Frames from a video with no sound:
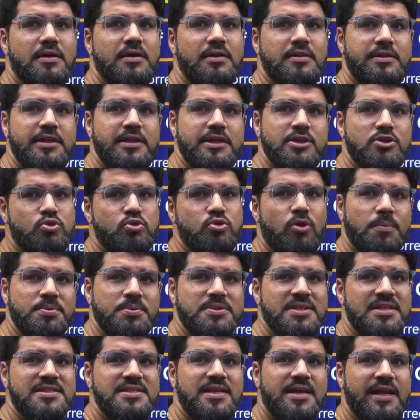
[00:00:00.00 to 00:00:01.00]
these 2
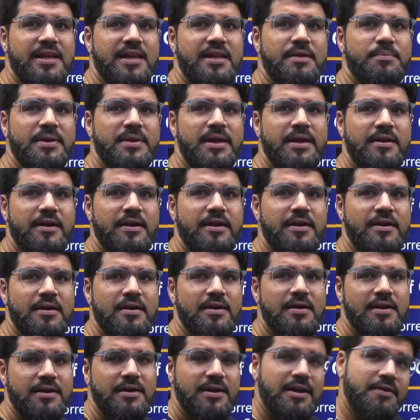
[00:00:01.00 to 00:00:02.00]
options are eliminated.
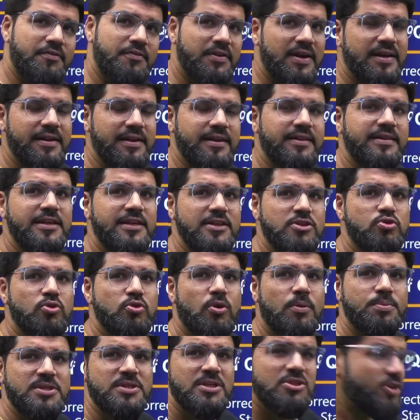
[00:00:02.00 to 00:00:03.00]
Definitely these 2
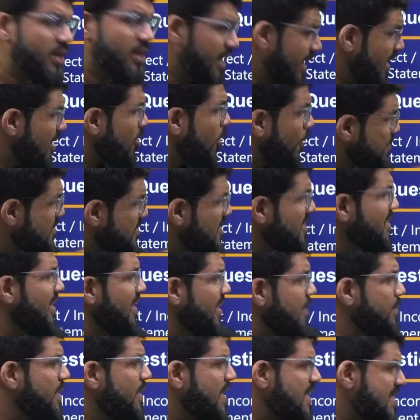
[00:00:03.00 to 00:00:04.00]
options. So here option
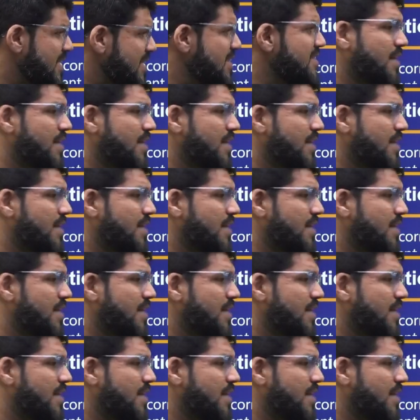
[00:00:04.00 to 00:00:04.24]
elimination